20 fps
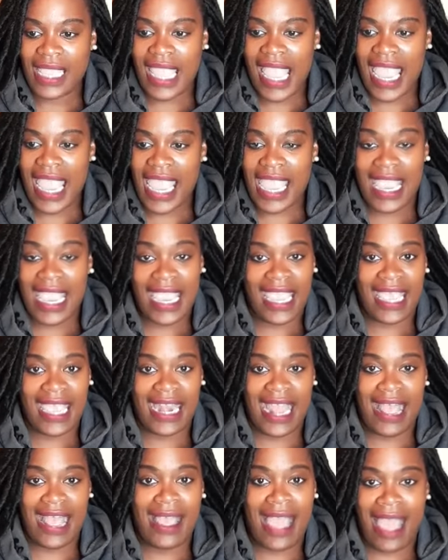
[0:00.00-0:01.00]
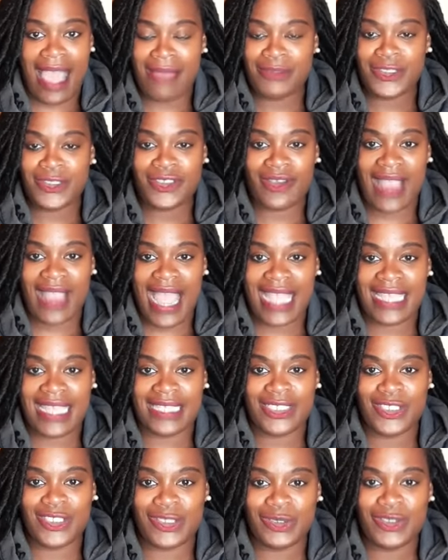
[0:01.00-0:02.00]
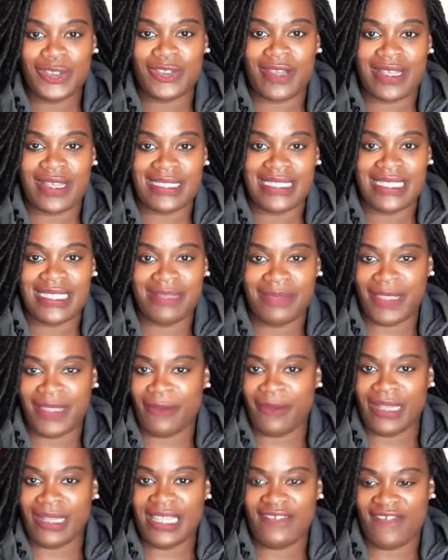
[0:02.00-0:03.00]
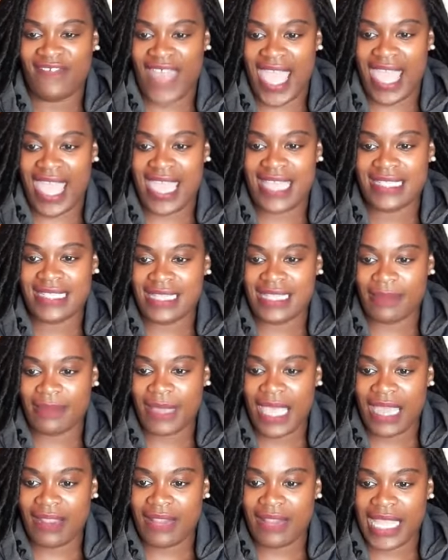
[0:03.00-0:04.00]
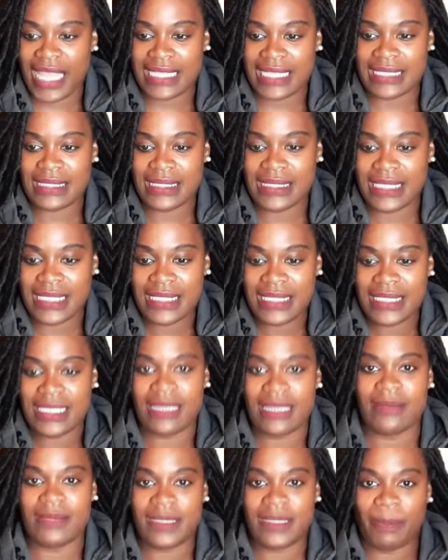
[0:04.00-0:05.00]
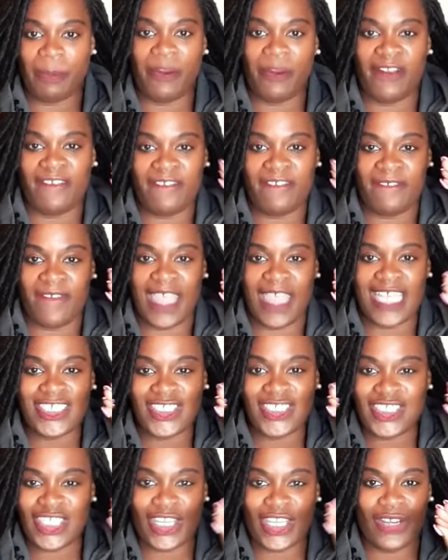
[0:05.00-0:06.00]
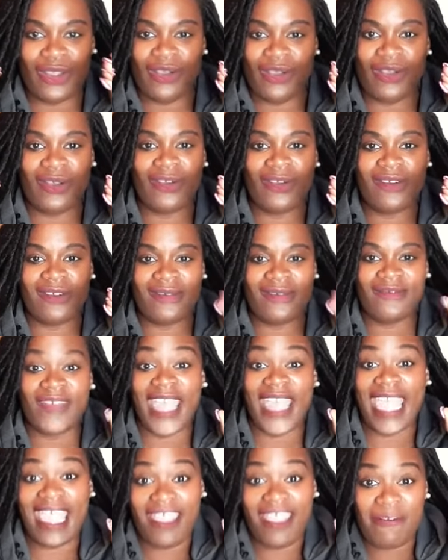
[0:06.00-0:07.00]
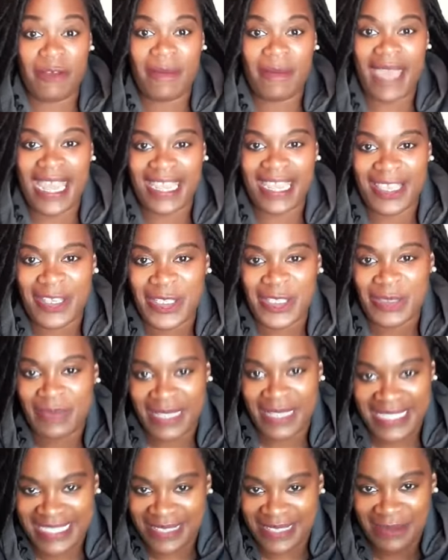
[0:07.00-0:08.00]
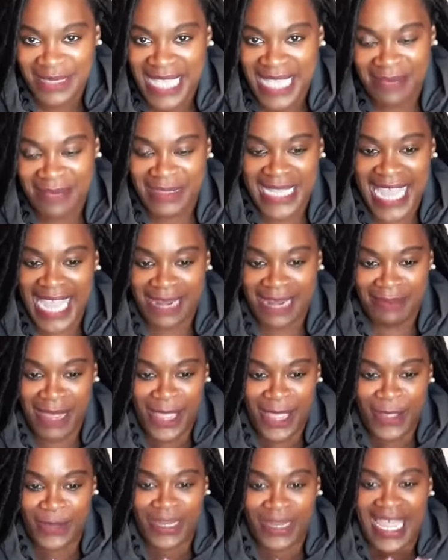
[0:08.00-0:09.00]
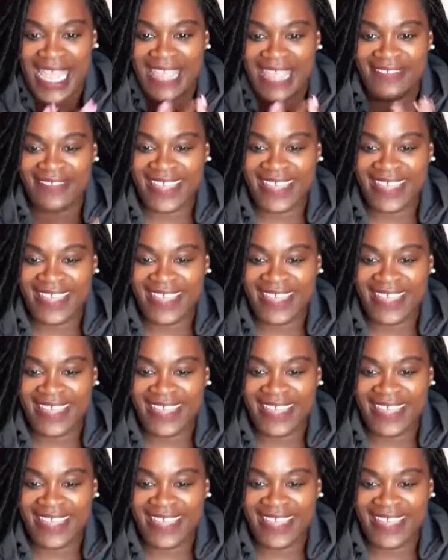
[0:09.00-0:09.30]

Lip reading: And I'm sure I can shoot you out something really fast. I'm kind of like the systems professional for everybody else, but sometimes not in my own life.